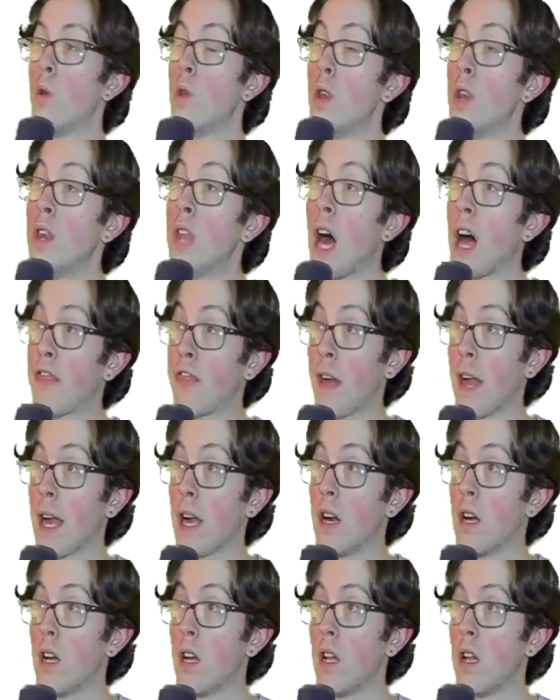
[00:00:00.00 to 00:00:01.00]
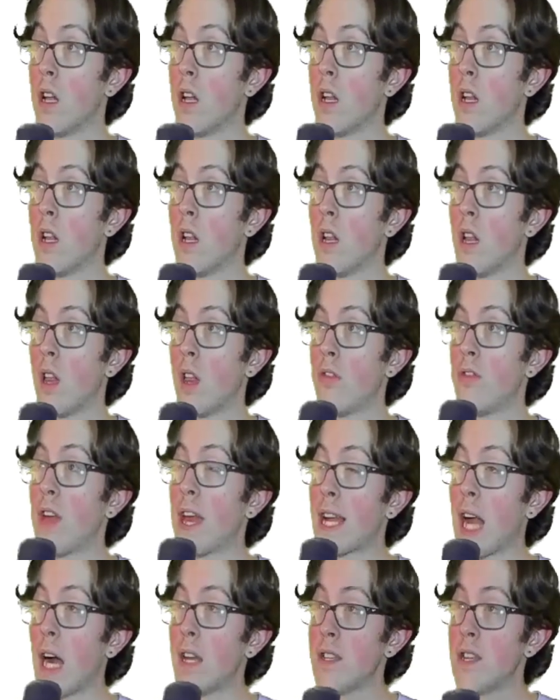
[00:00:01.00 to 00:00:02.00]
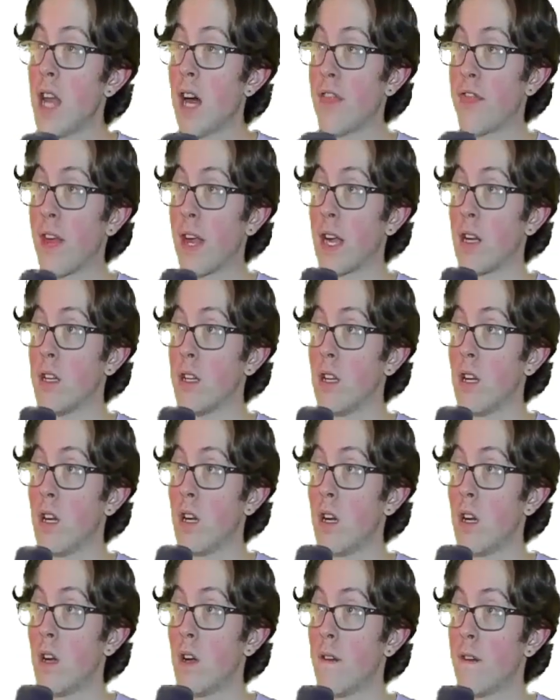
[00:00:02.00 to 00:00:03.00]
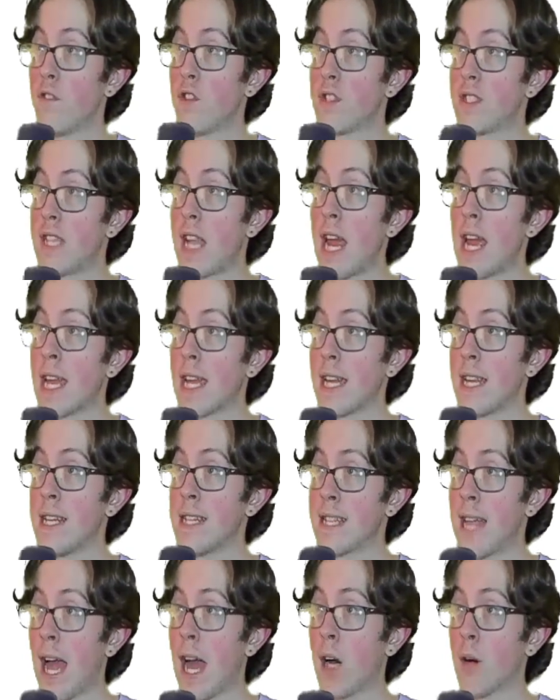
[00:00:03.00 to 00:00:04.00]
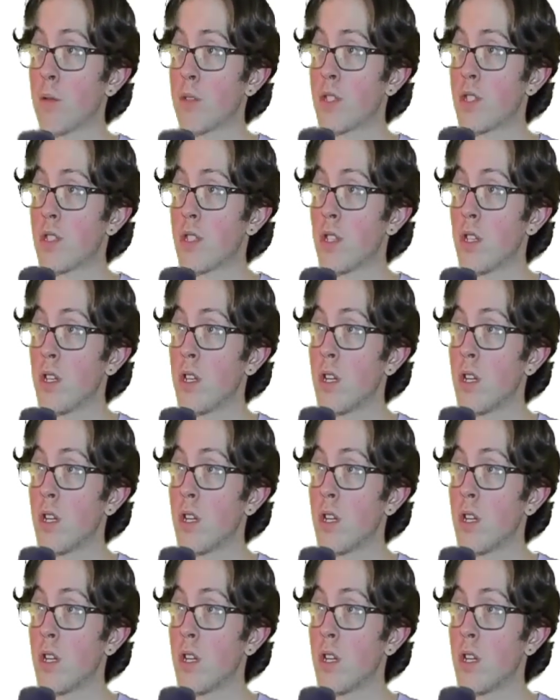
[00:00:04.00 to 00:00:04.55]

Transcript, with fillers: Nothing. They got nothing for staying at his house